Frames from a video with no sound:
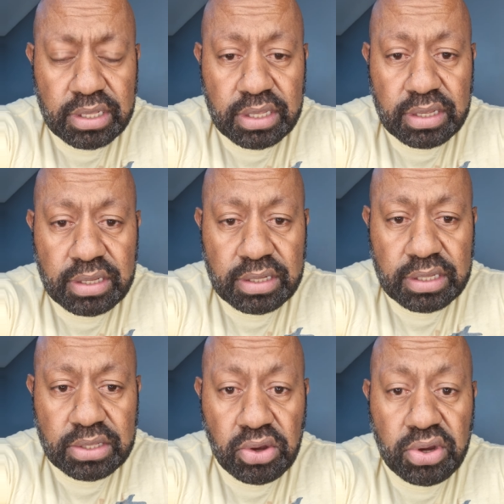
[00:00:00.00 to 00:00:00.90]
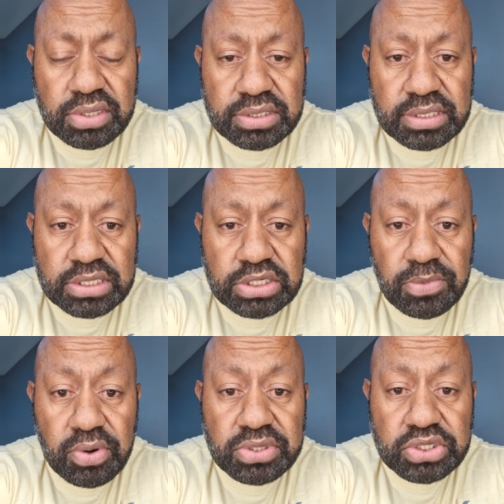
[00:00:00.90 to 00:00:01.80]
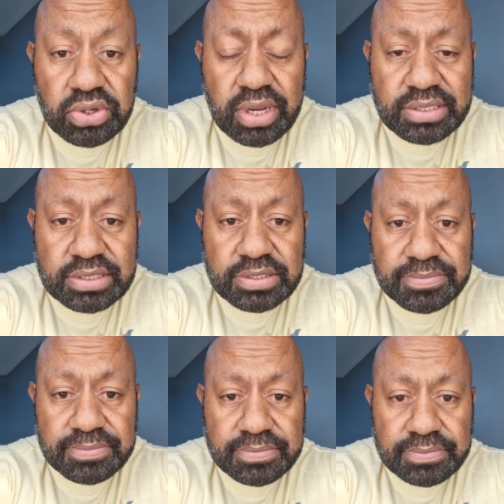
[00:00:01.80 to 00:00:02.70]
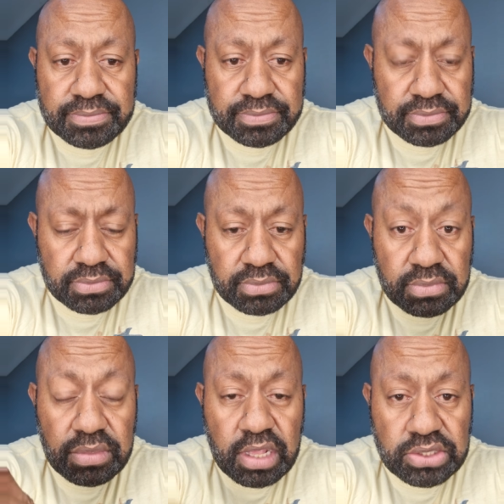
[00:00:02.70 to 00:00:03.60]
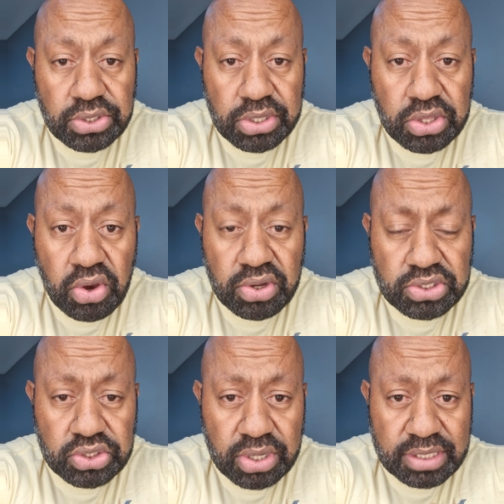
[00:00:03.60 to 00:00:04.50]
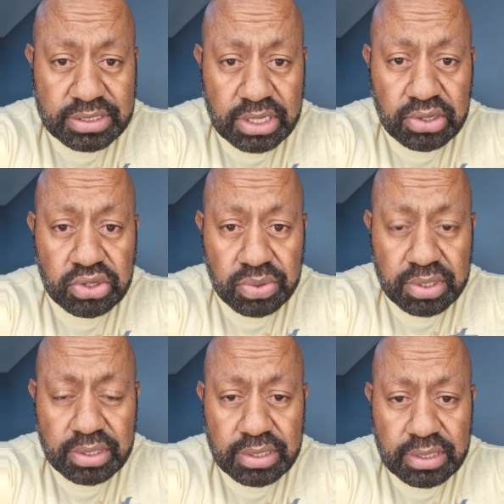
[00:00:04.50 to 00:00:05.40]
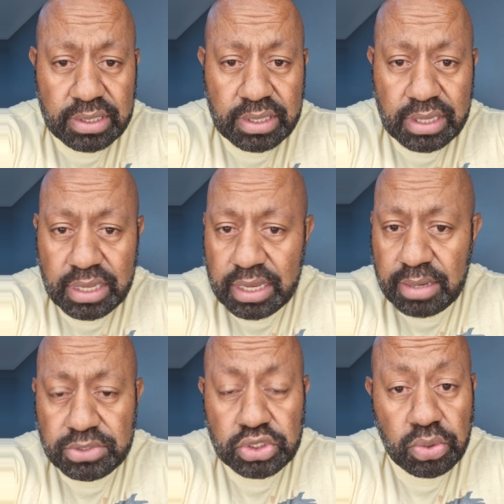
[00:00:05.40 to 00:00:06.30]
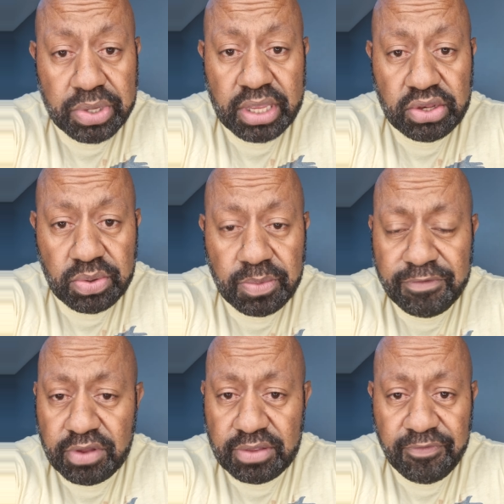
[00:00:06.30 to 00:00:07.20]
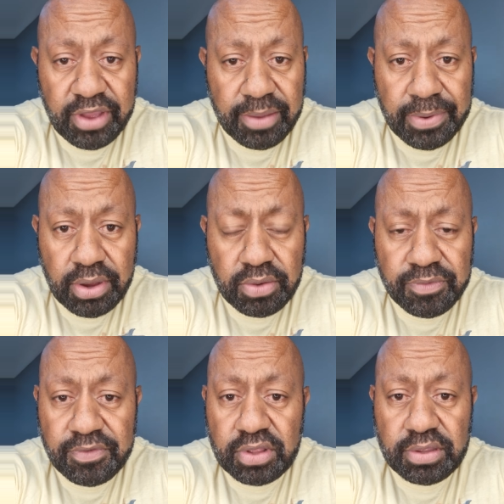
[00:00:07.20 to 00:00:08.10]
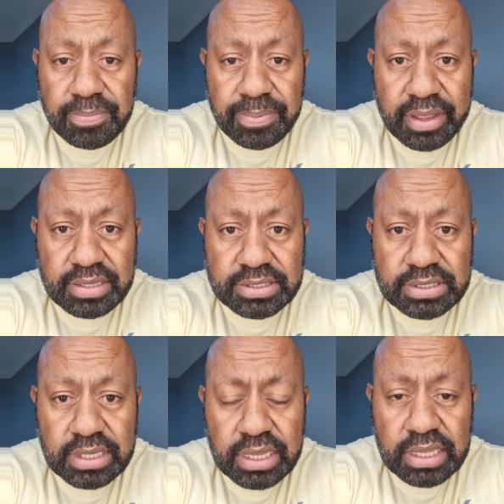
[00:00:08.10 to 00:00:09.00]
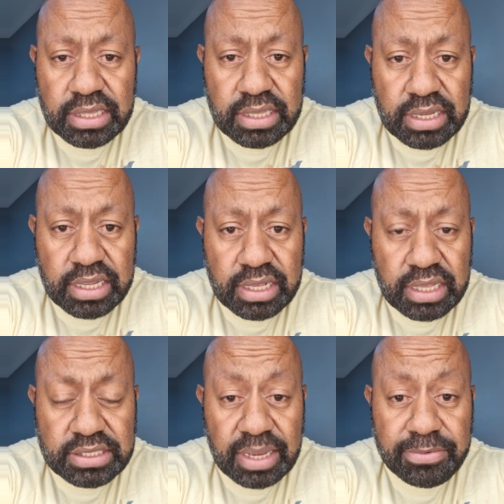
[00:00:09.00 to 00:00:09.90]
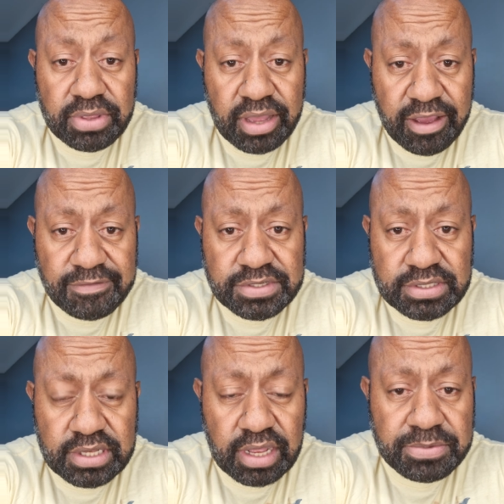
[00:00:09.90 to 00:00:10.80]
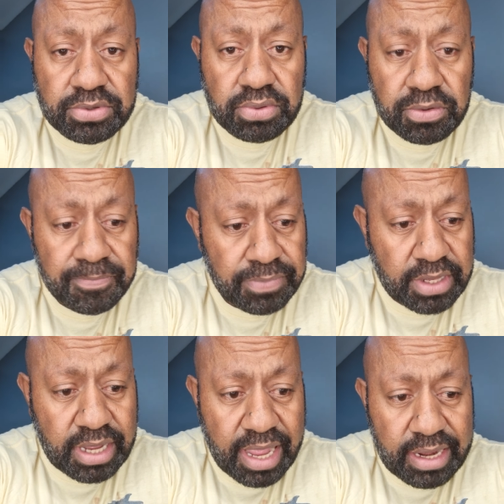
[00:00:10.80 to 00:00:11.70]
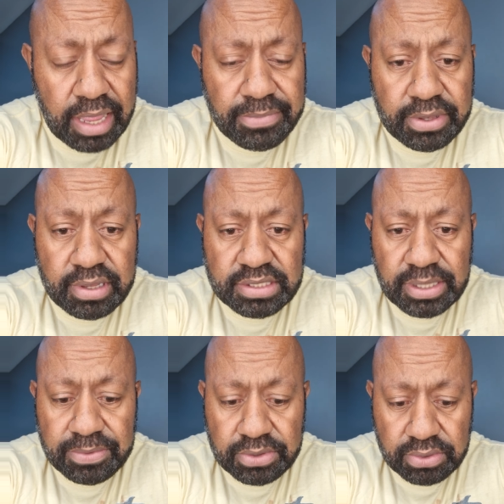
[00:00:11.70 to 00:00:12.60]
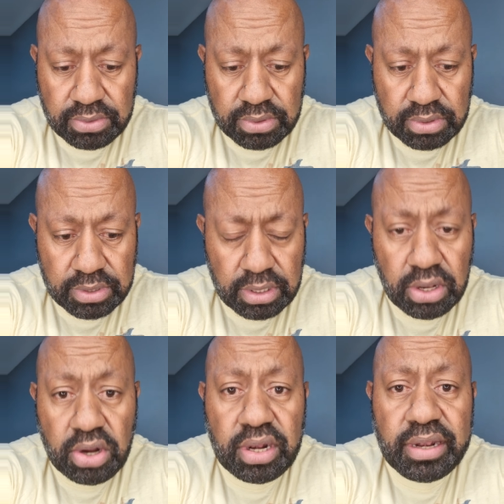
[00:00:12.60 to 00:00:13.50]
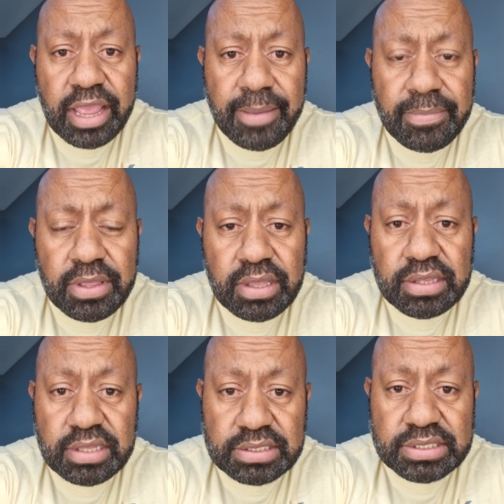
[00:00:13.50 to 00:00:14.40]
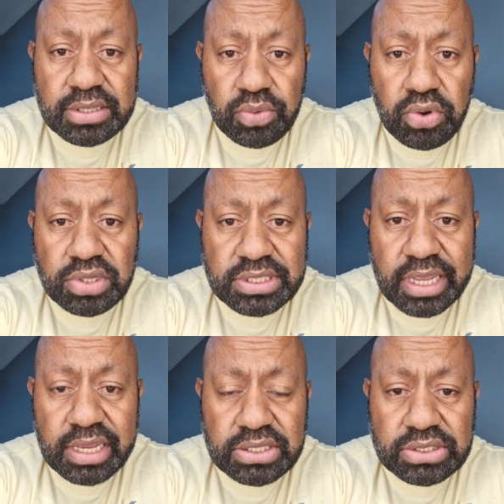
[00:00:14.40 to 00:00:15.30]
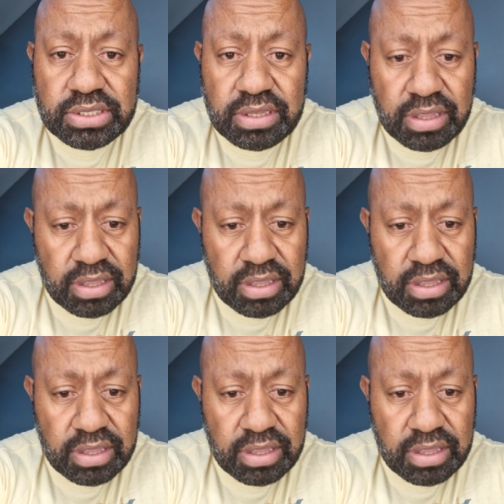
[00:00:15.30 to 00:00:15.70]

The the Tongans, the Samoans showed us. Sorry, the Tongans showed us they could do it. I'm sure we can do it. We've got the firepower. We've got the players. The, it, it's up to the halves. It's up to Kyle Laybutt. It's up to Lachlan Lam. This is the world stage.